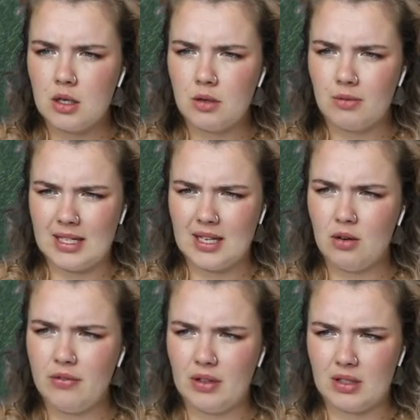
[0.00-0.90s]
Reset all
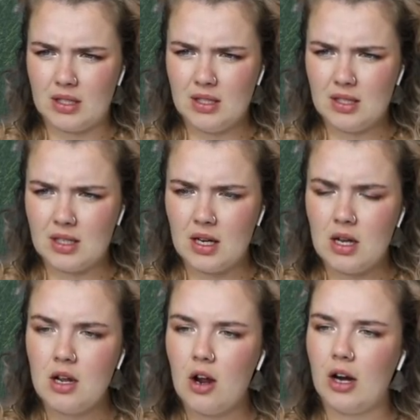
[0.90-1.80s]
filters.
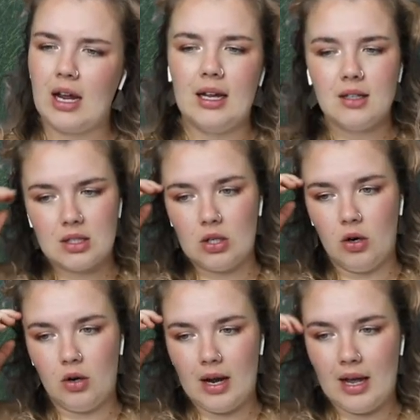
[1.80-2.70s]
Okay, so
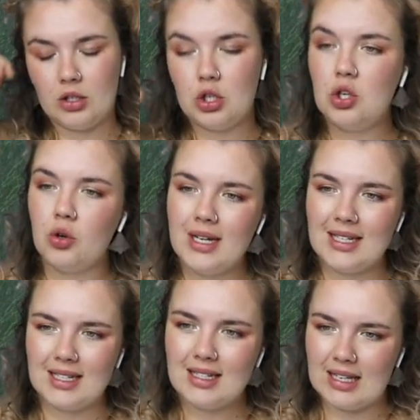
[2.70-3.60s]
our
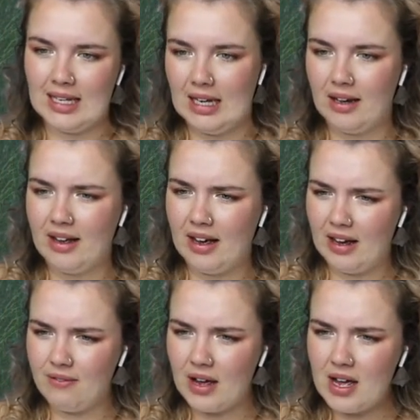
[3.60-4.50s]
choices here.
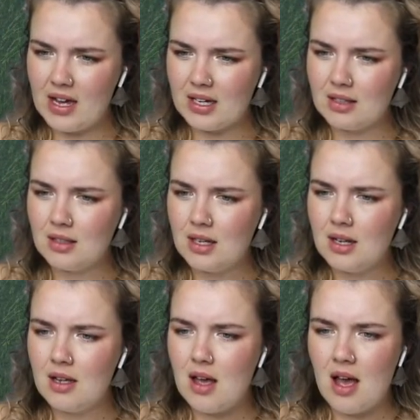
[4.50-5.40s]
Aardvark,
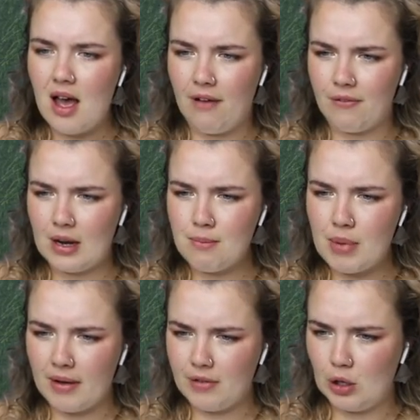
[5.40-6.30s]
African
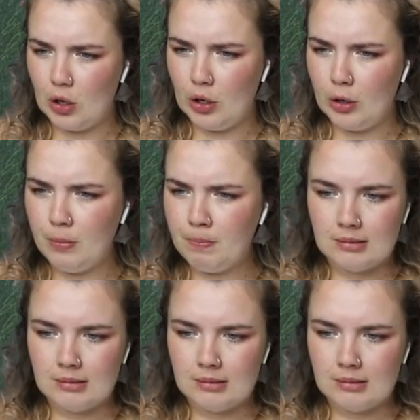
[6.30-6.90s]
buffalo.